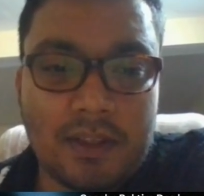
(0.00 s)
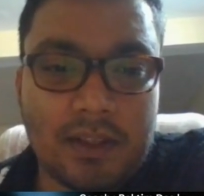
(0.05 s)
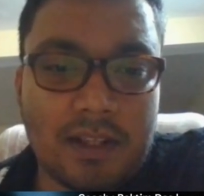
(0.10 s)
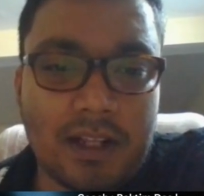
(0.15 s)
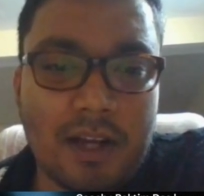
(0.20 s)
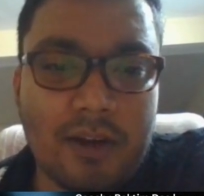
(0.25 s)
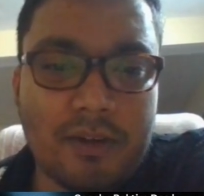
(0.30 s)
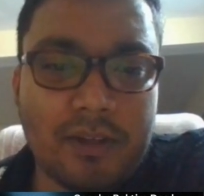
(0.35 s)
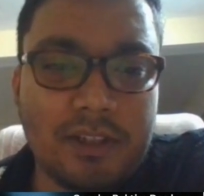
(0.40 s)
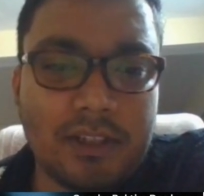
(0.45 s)

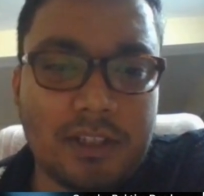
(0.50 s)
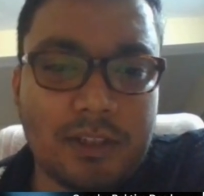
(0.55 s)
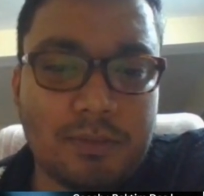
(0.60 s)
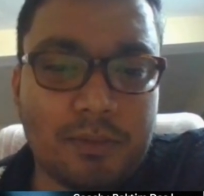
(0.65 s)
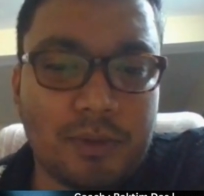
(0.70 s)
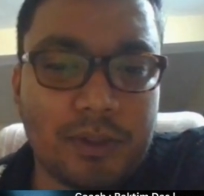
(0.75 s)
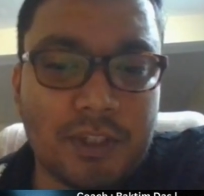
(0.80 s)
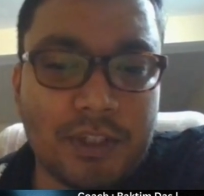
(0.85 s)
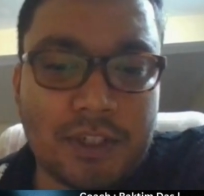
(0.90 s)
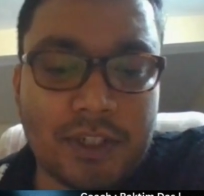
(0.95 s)
Now in this
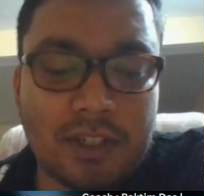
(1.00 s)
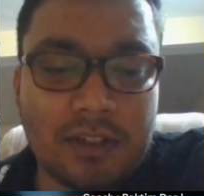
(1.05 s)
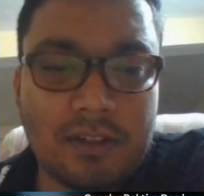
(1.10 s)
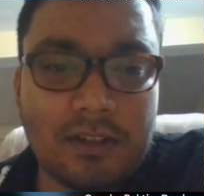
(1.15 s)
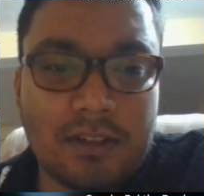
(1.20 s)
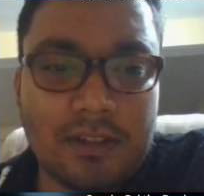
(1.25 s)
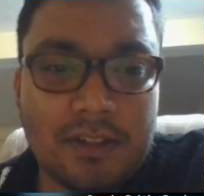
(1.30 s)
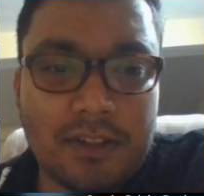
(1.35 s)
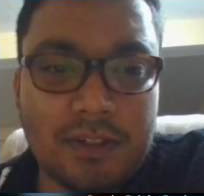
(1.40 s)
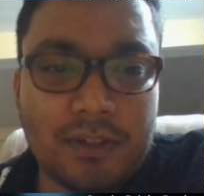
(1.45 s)
position
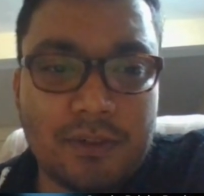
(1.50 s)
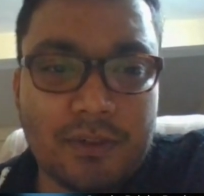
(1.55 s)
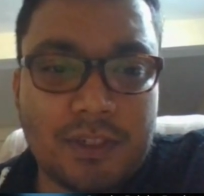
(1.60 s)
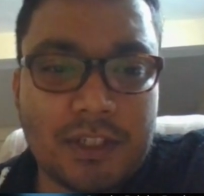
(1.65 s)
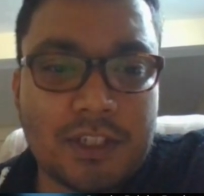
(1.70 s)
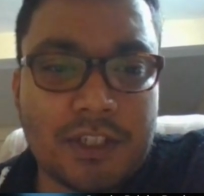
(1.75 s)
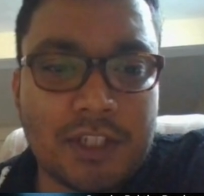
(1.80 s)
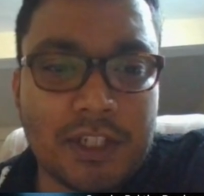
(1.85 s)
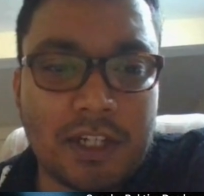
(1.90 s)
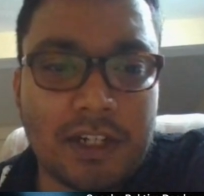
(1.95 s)
you
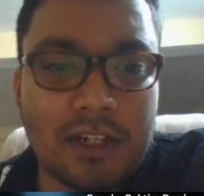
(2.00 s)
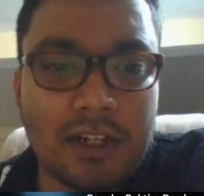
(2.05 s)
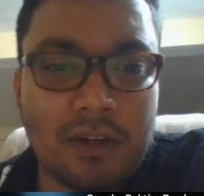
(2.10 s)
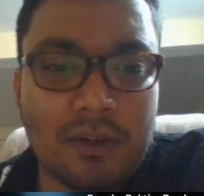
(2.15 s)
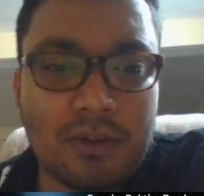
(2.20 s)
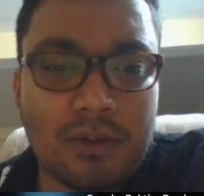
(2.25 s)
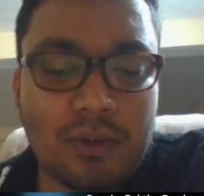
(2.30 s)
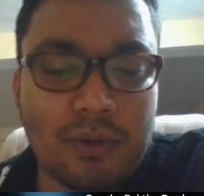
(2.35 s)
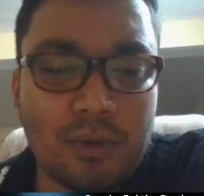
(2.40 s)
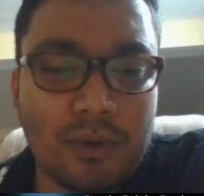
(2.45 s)
just check it
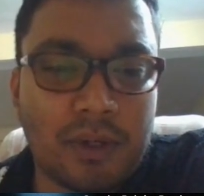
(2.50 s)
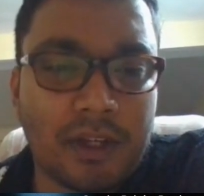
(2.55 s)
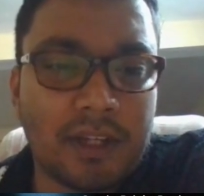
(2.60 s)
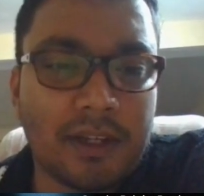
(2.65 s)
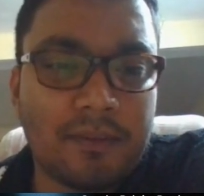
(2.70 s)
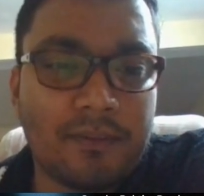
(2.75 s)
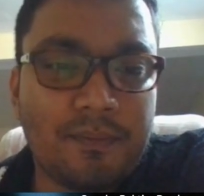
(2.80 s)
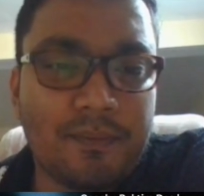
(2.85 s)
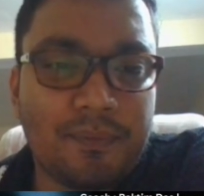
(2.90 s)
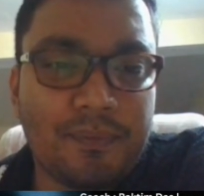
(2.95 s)
out. Okay,
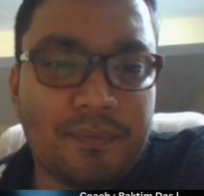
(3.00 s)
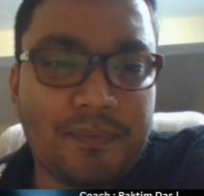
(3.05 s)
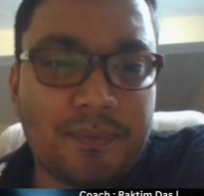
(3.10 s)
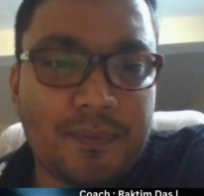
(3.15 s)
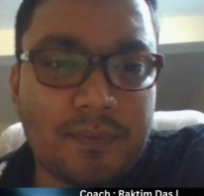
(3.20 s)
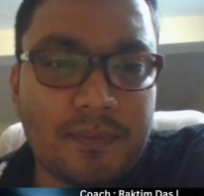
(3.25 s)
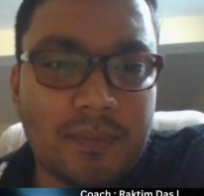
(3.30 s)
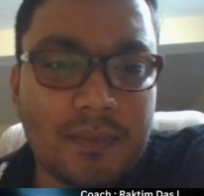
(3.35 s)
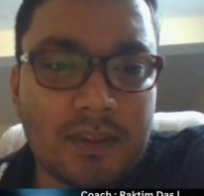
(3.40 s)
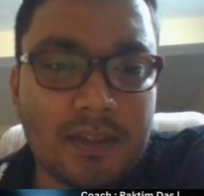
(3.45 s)

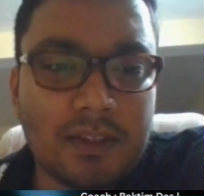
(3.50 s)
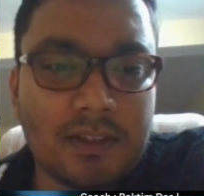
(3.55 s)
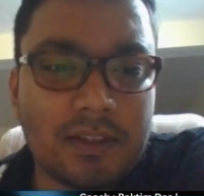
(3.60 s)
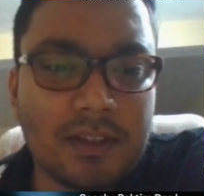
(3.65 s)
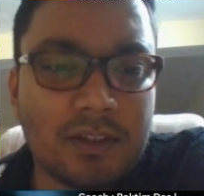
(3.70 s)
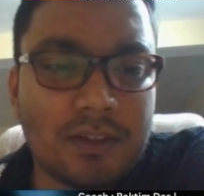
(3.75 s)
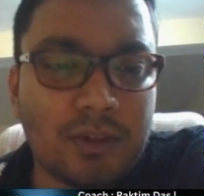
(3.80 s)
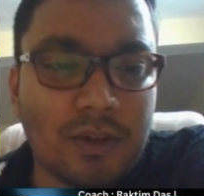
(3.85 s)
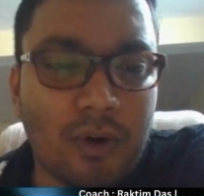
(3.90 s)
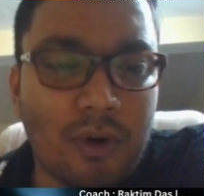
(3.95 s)
this
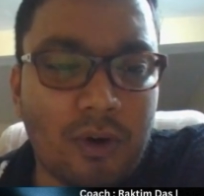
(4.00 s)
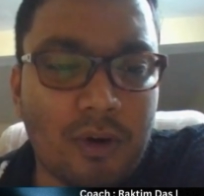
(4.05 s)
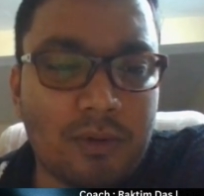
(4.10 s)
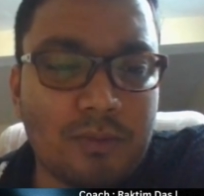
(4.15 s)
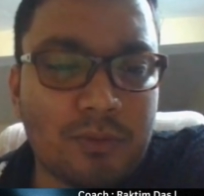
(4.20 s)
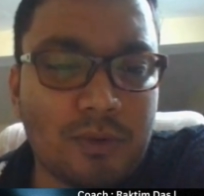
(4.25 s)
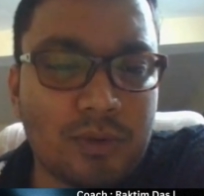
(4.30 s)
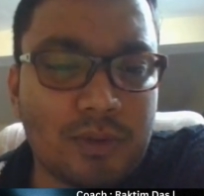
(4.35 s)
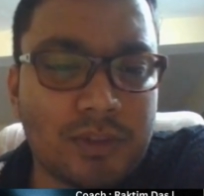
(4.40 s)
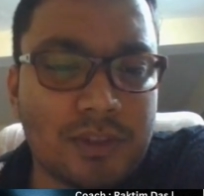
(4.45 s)
is
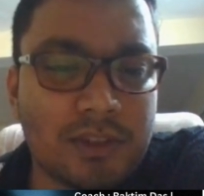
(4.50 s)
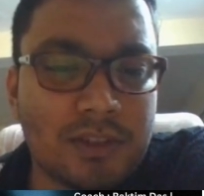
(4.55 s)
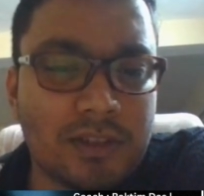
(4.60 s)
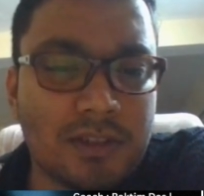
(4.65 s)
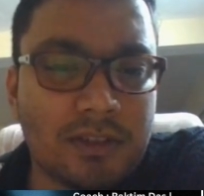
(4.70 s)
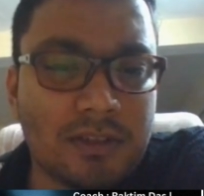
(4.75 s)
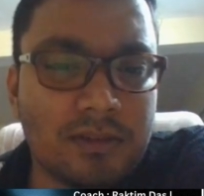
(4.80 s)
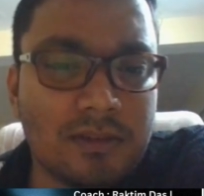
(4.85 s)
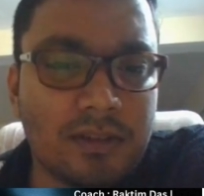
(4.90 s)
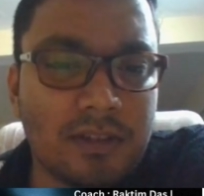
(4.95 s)
almost
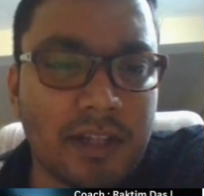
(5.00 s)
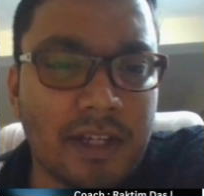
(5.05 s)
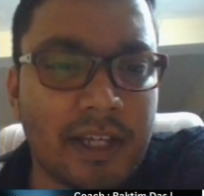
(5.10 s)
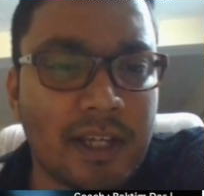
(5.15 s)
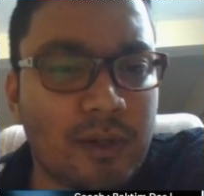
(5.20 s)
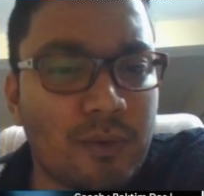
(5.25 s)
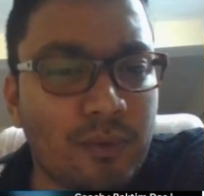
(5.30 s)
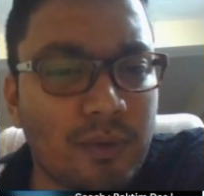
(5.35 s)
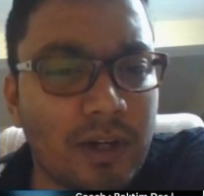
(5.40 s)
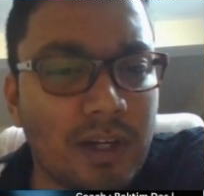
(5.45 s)

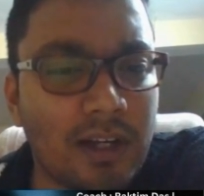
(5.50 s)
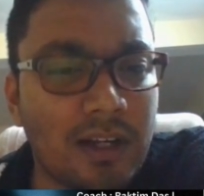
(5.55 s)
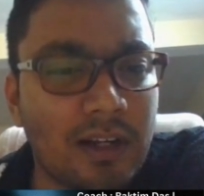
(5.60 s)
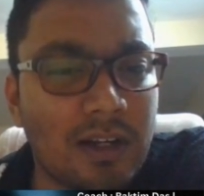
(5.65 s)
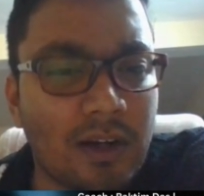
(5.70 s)
equal